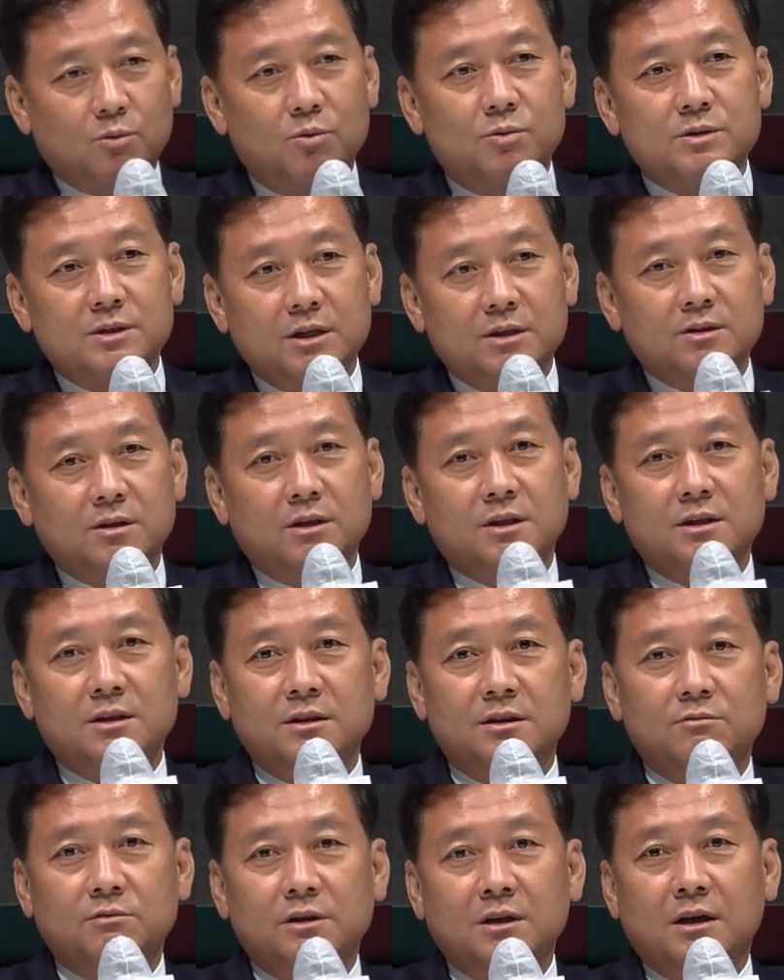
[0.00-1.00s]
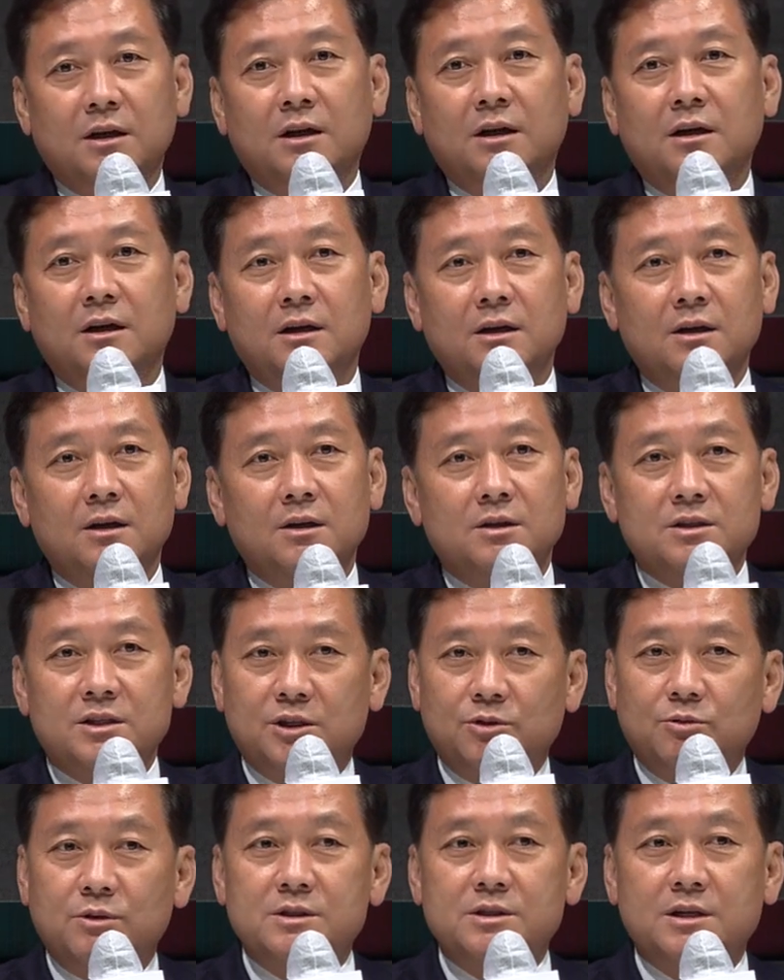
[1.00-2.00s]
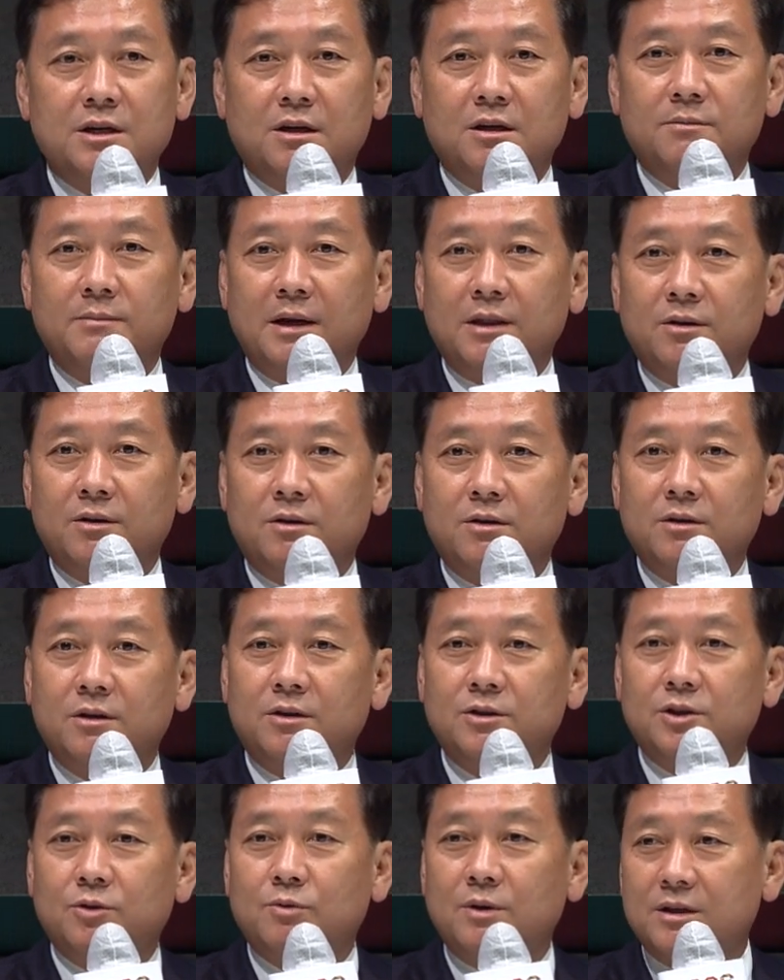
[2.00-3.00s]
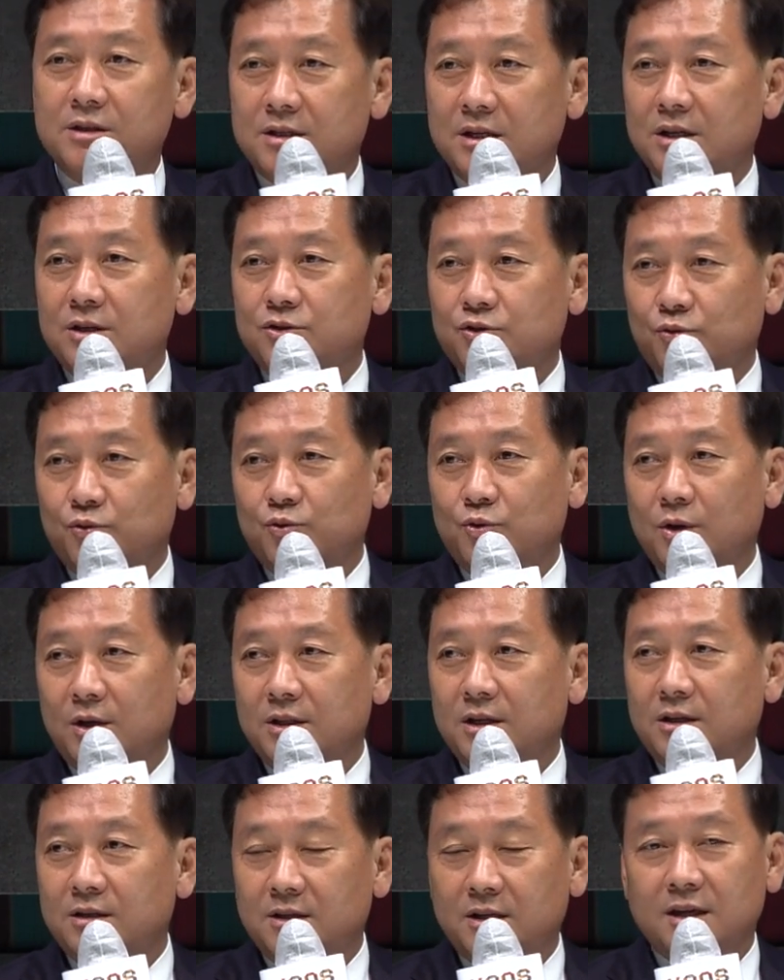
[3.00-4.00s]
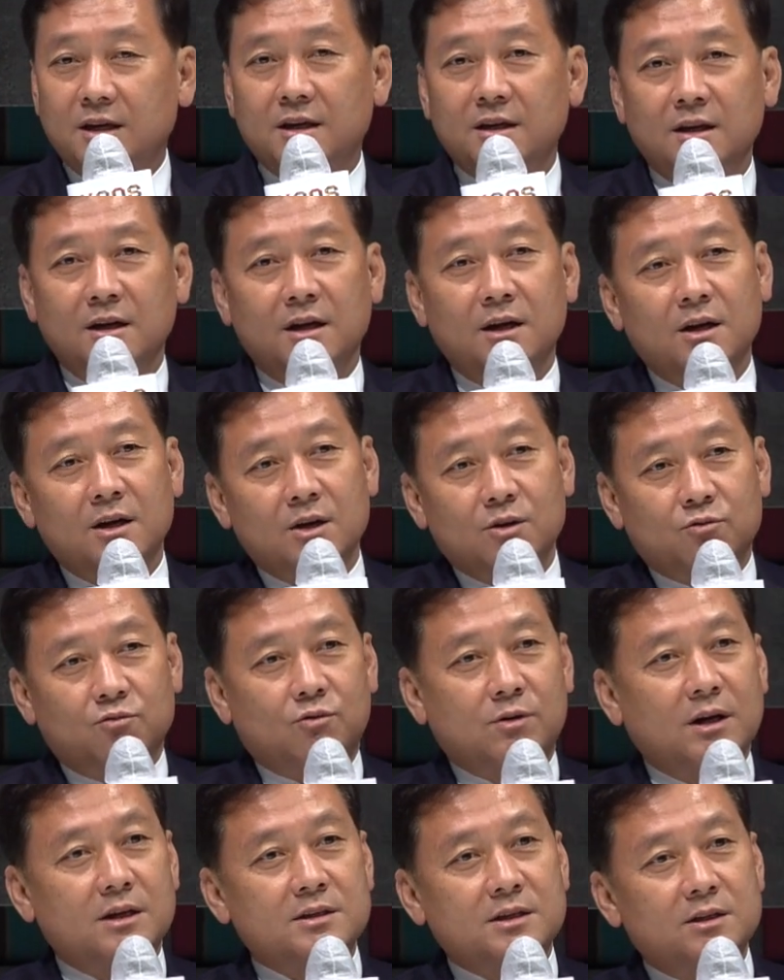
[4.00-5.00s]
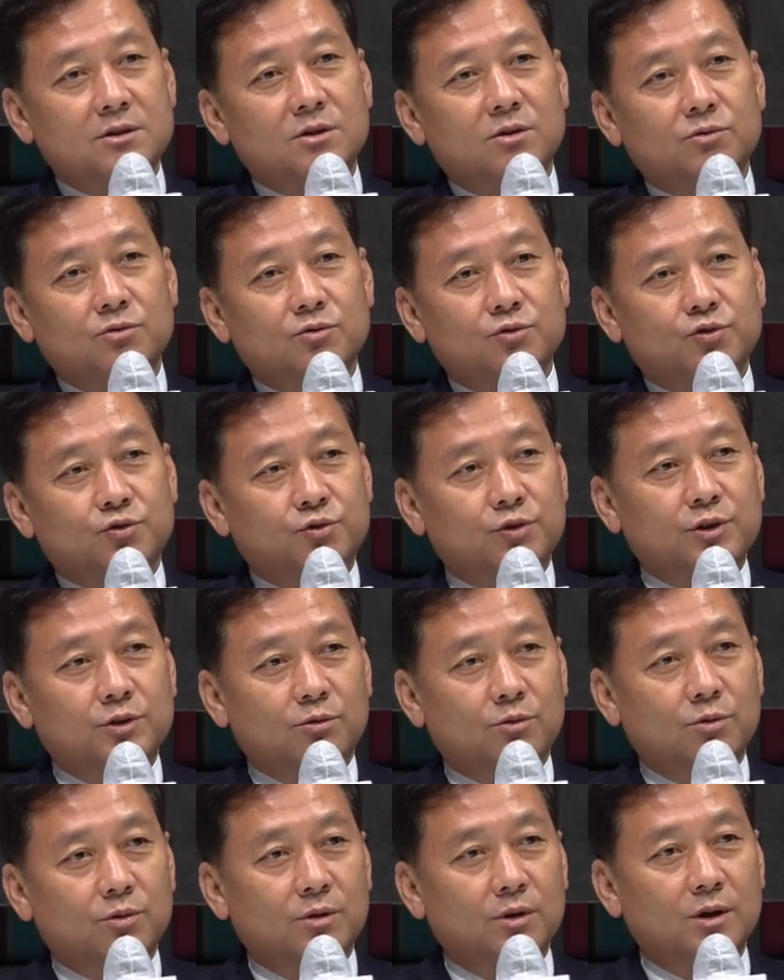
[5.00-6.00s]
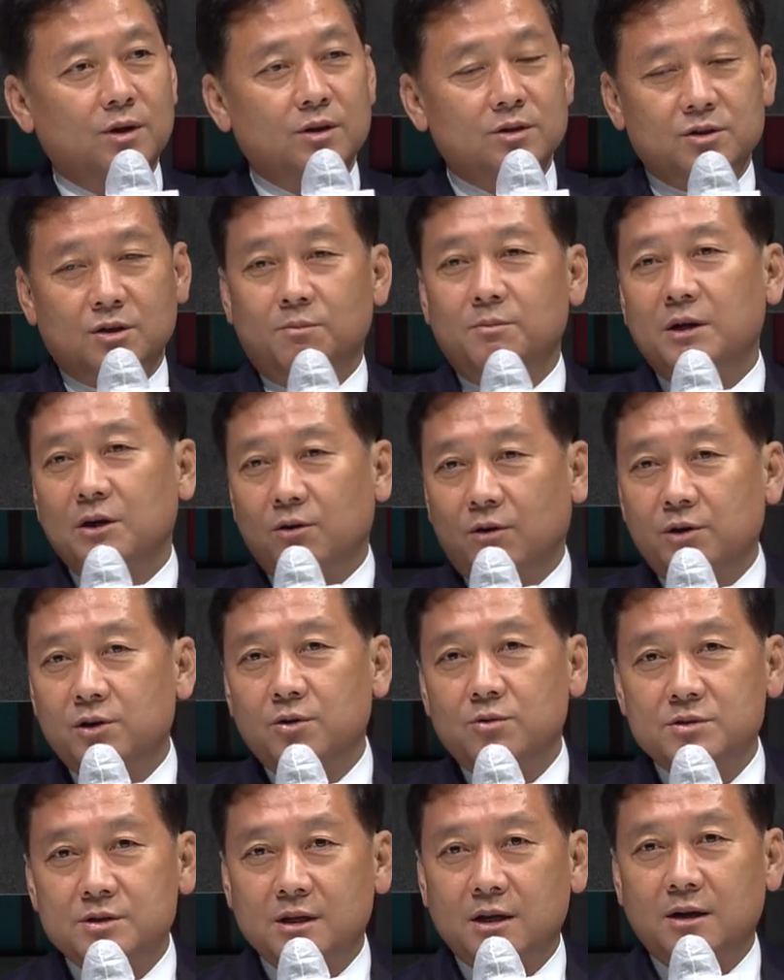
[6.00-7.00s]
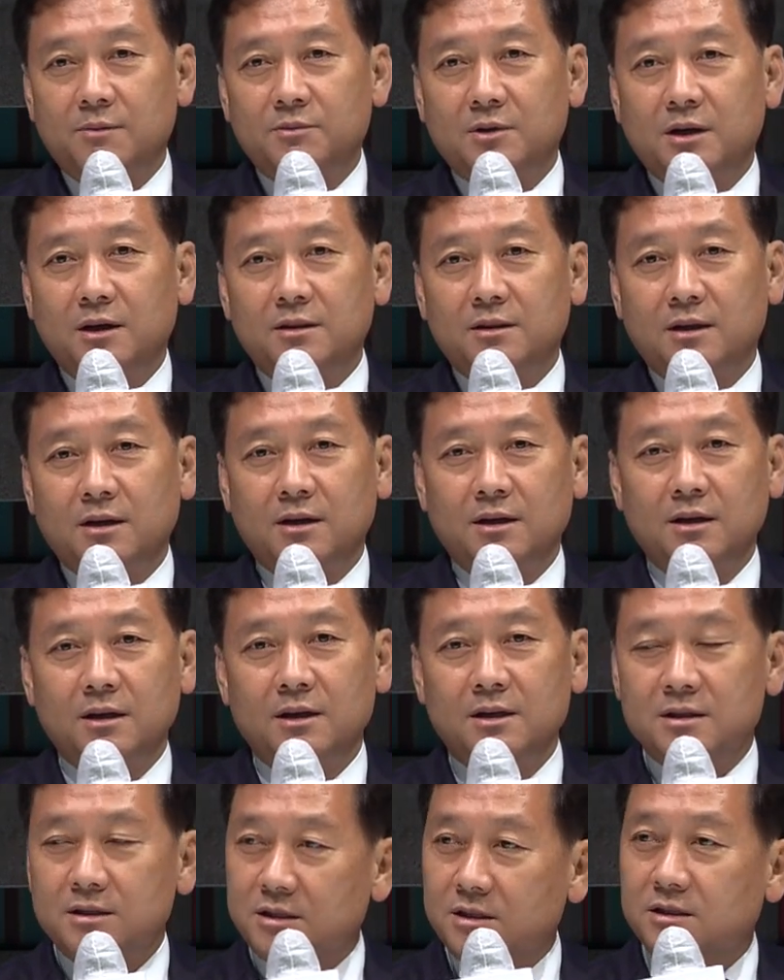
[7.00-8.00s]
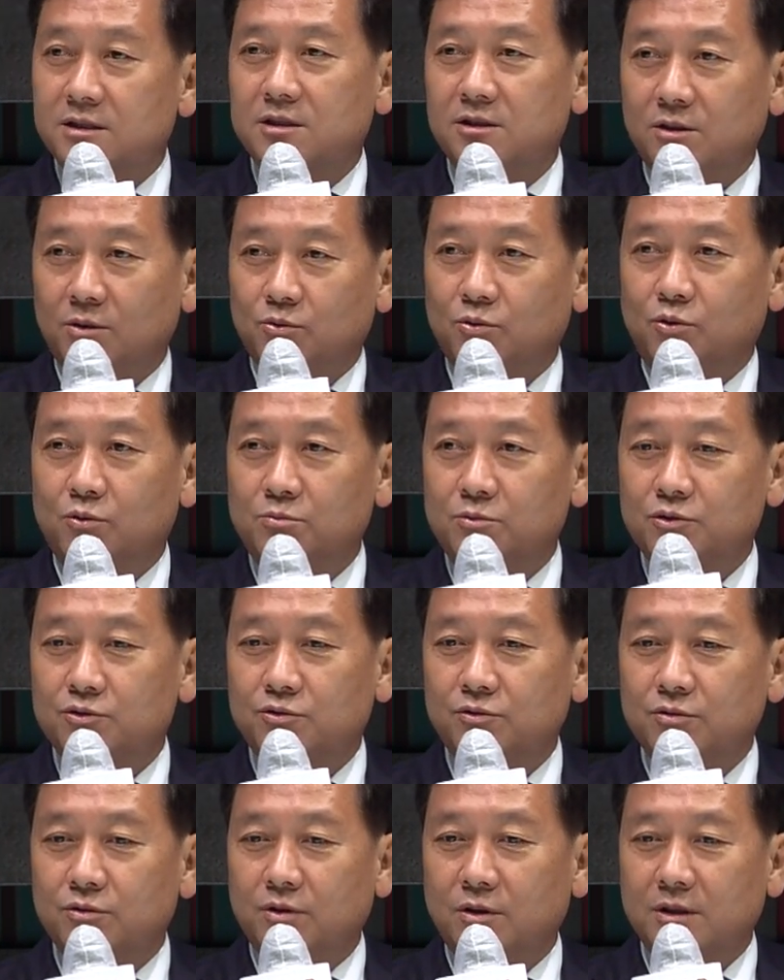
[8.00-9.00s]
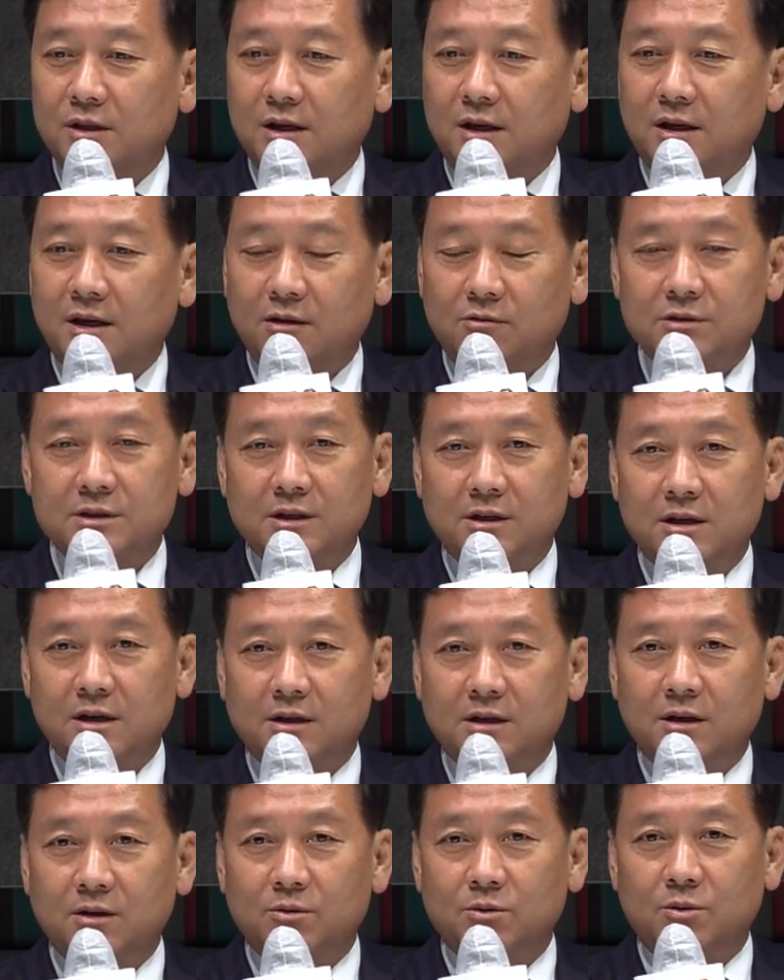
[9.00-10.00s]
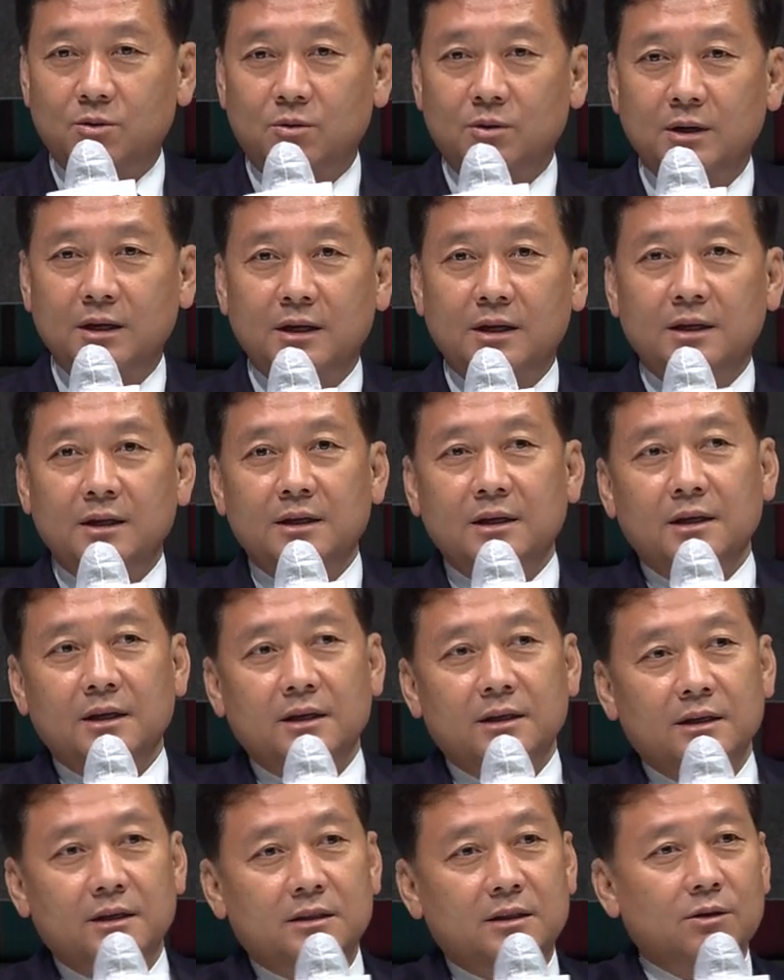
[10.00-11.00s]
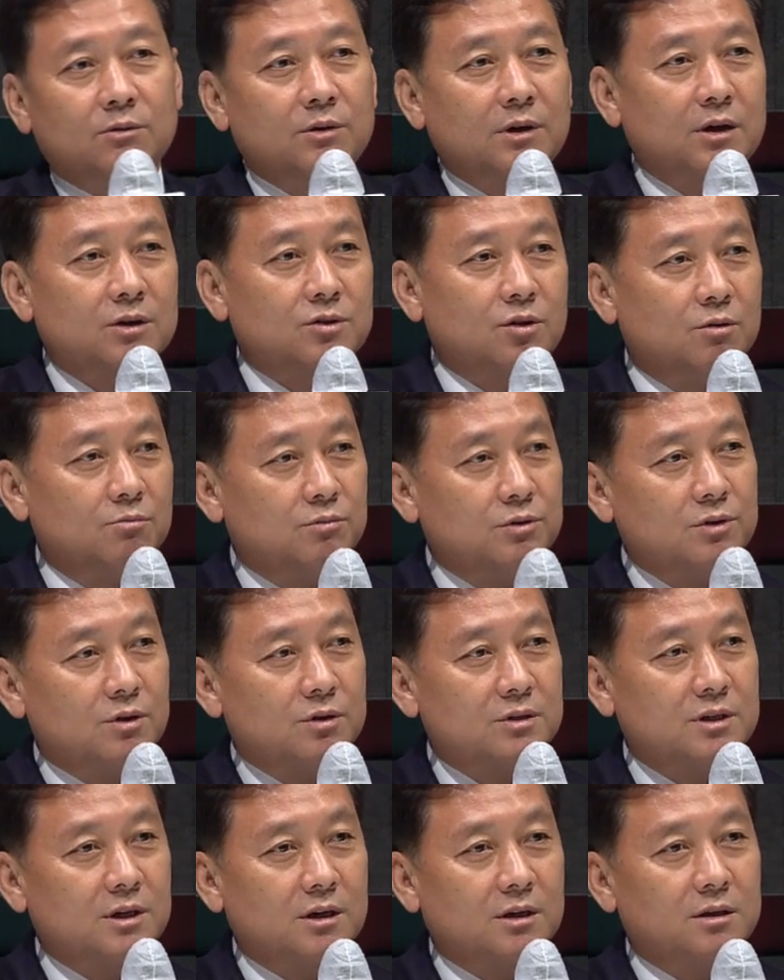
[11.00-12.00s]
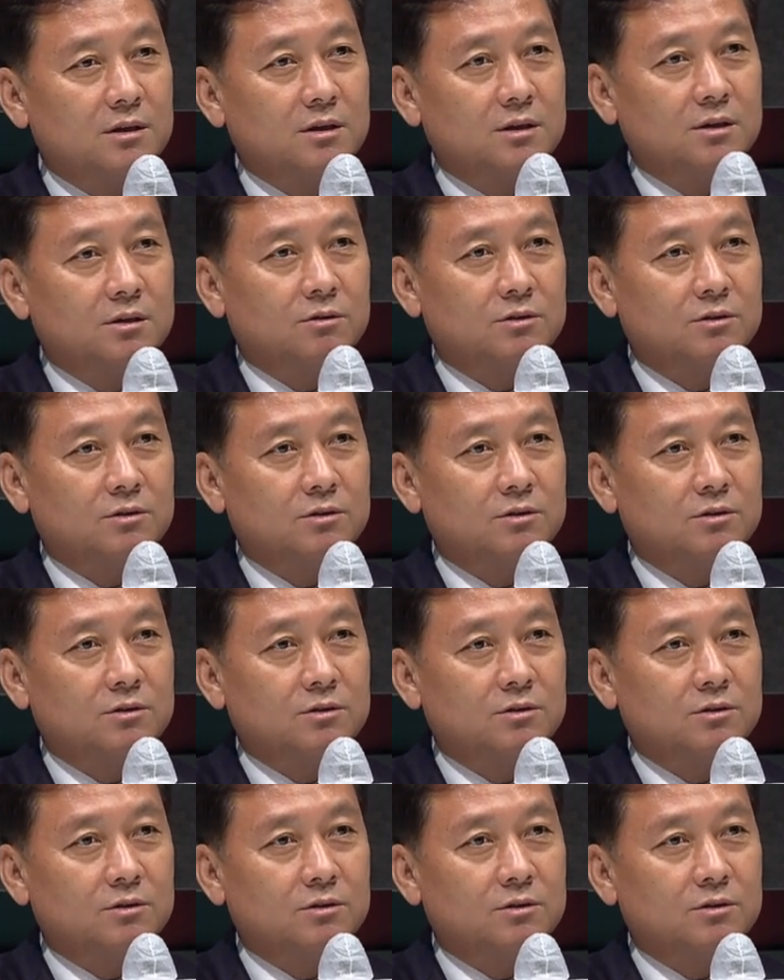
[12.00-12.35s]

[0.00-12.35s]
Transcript: So those who have the job at the moment, that we need the more the proactive and the preemptive measures to support them while they are still in employment.